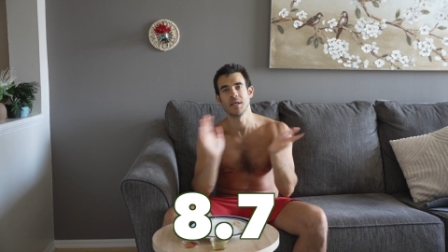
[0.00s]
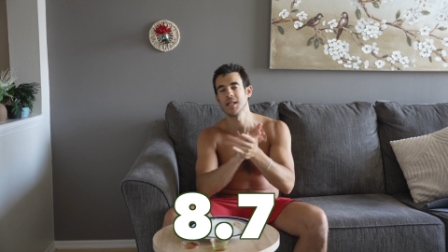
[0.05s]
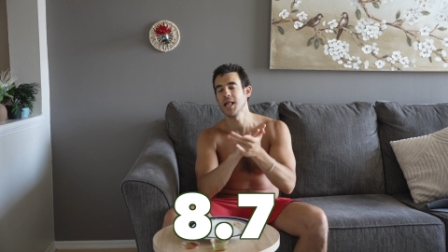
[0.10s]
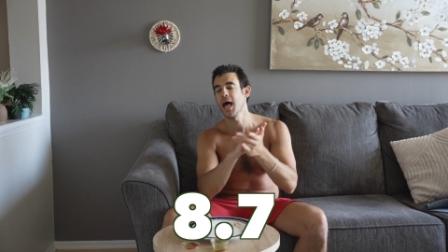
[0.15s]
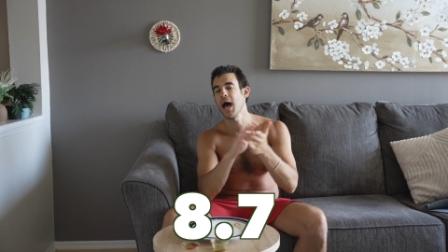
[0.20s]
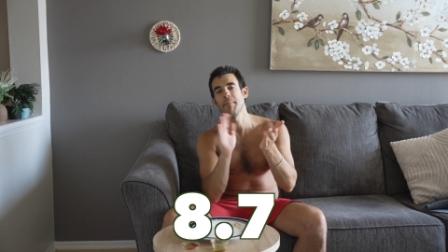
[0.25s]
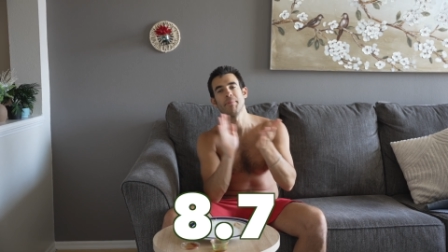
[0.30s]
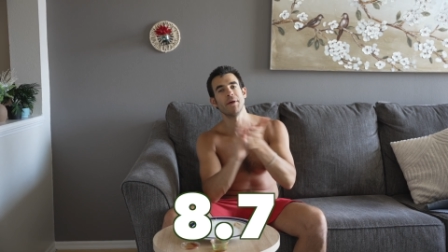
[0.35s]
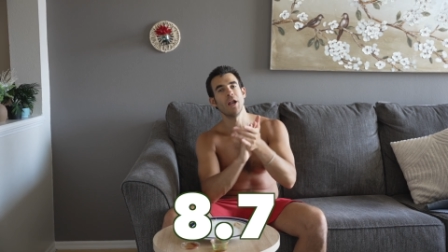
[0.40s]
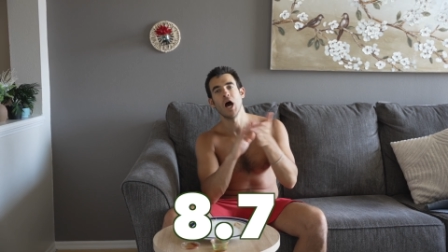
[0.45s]

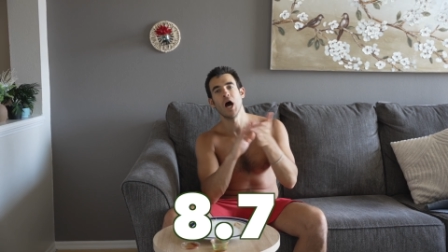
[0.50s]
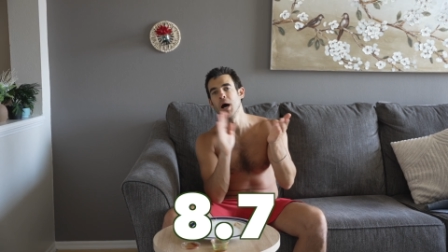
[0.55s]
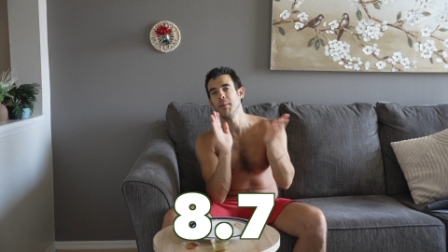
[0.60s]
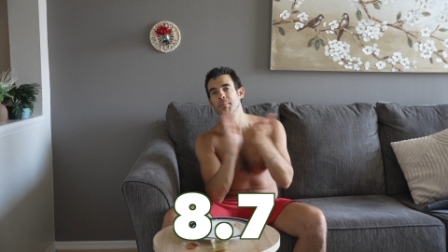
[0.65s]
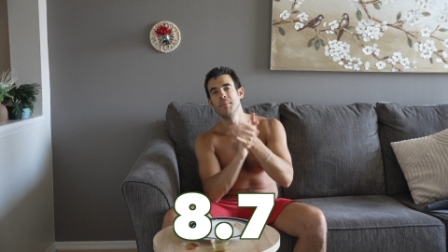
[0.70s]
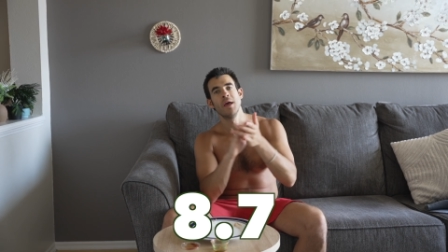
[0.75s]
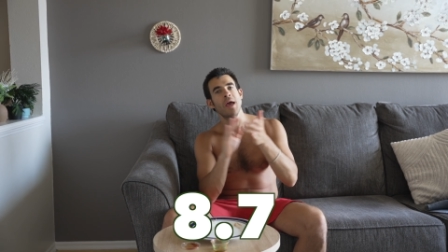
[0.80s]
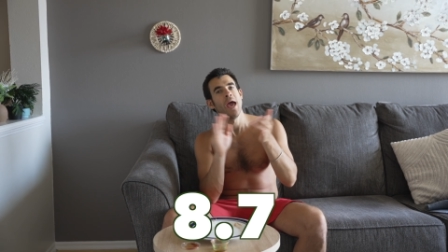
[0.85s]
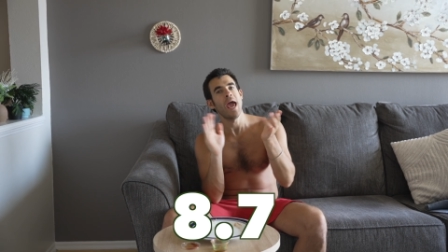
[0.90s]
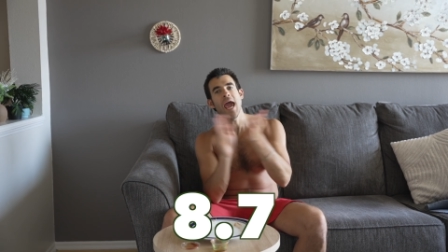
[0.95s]
Clap it up.
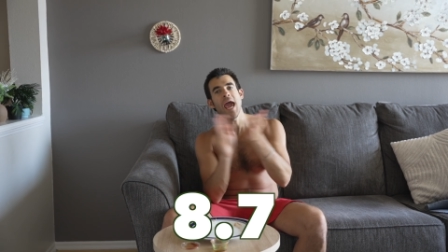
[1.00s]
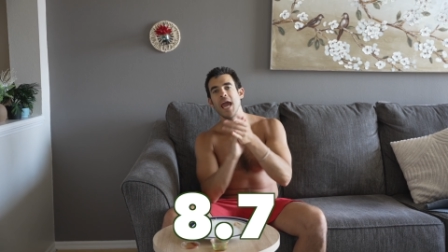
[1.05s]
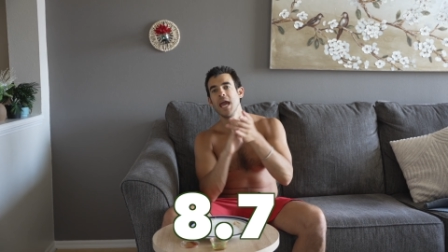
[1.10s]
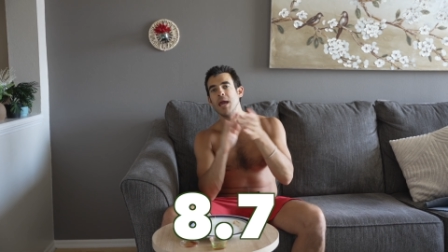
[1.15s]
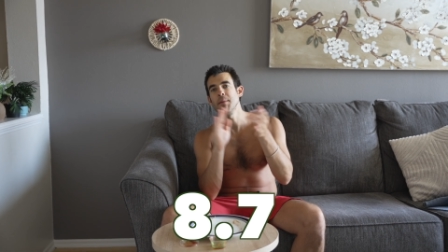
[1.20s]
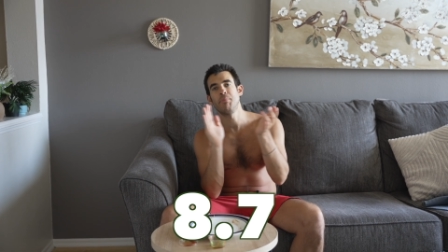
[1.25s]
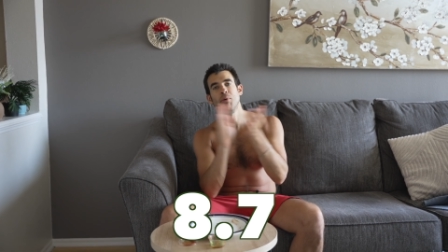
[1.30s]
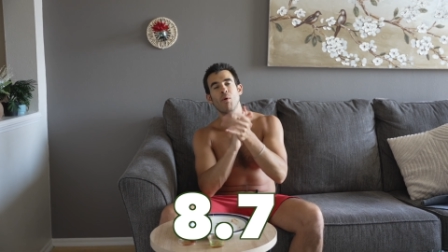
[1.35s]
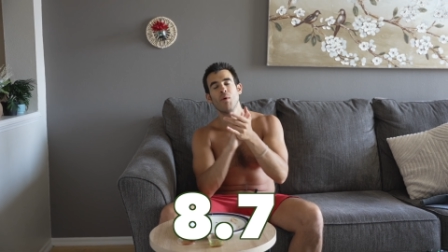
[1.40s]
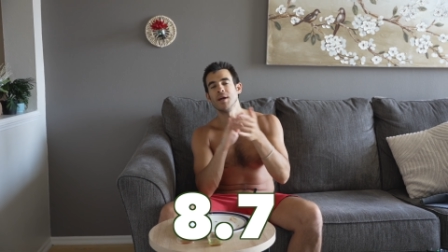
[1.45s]

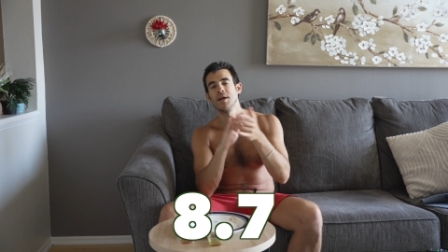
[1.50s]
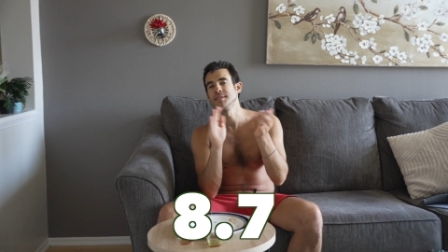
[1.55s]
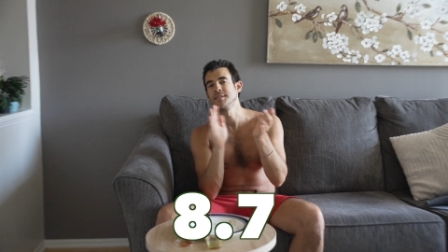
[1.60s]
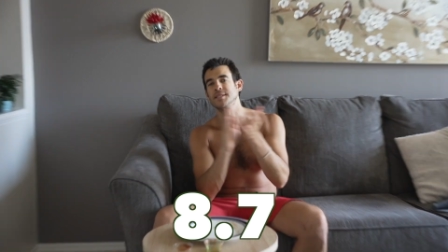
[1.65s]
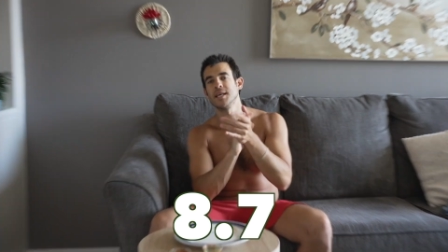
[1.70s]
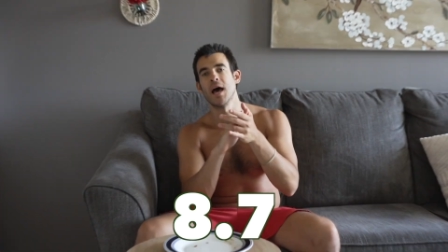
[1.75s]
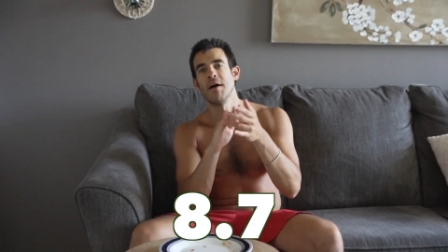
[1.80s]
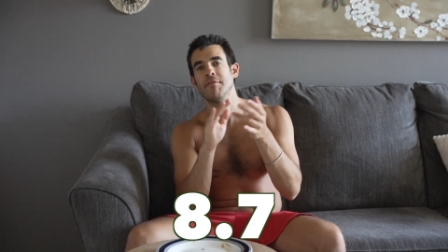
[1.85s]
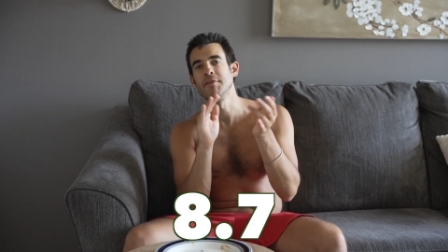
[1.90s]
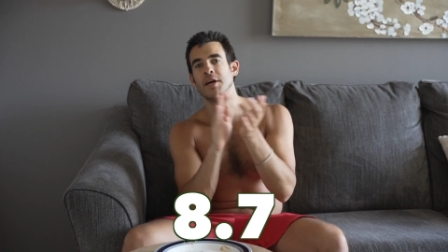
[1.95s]

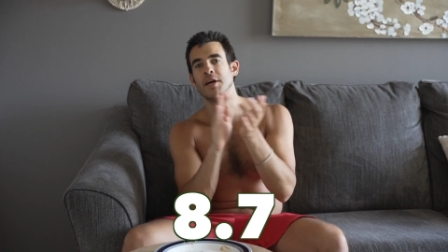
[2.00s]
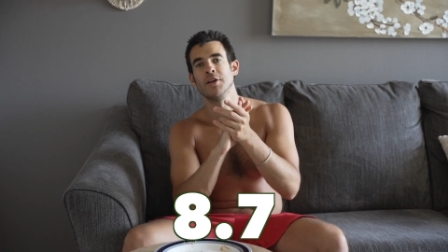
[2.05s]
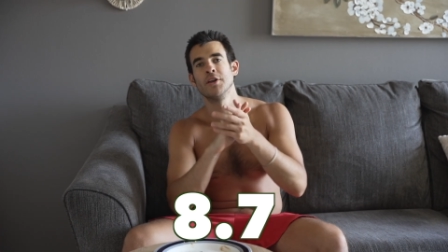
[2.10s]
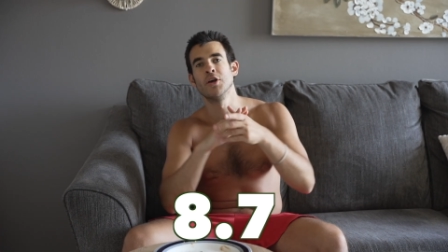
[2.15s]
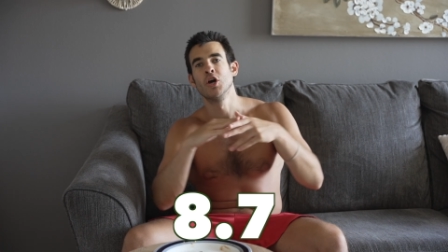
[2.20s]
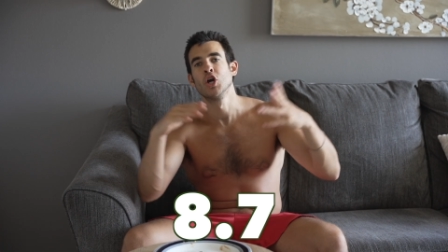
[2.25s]
8.7.